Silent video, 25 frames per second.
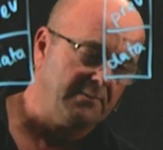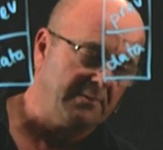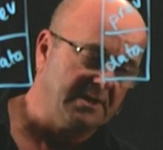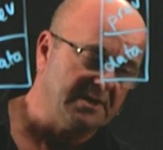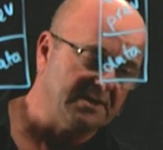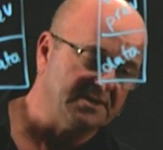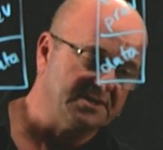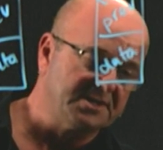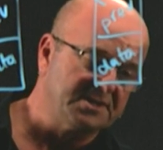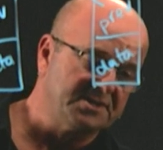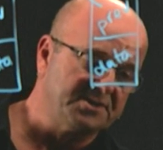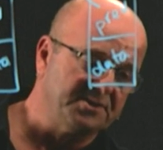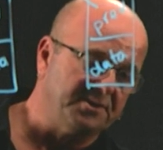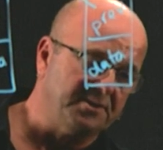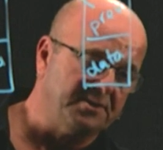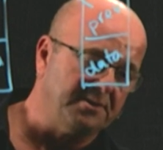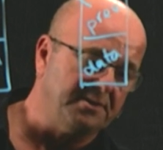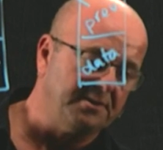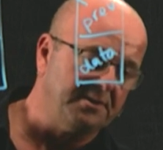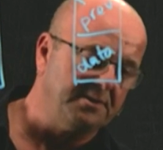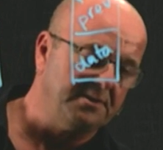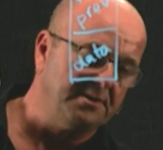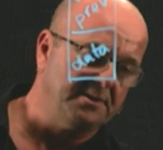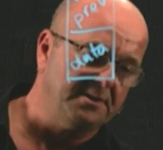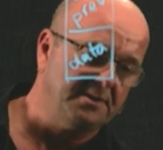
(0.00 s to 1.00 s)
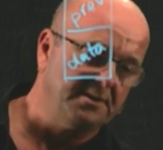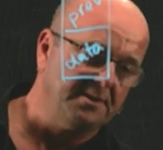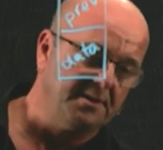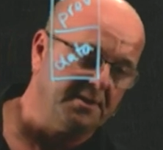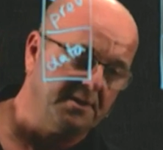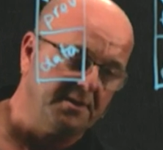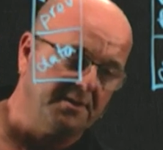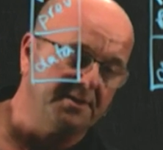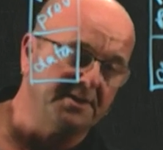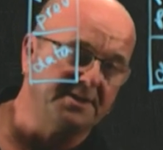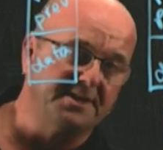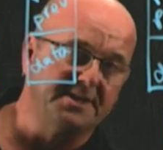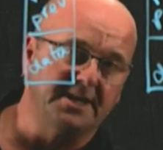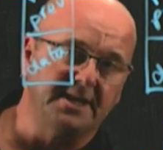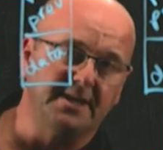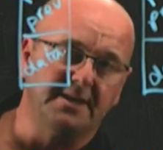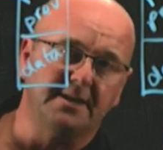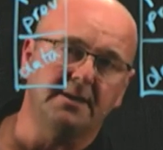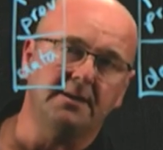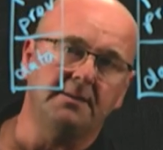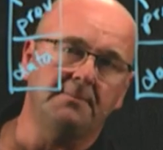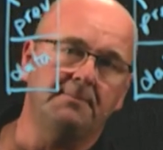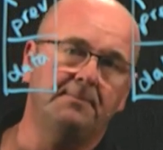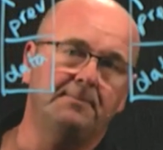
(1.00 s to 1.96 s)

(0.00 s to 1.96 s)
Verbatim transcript: can store the data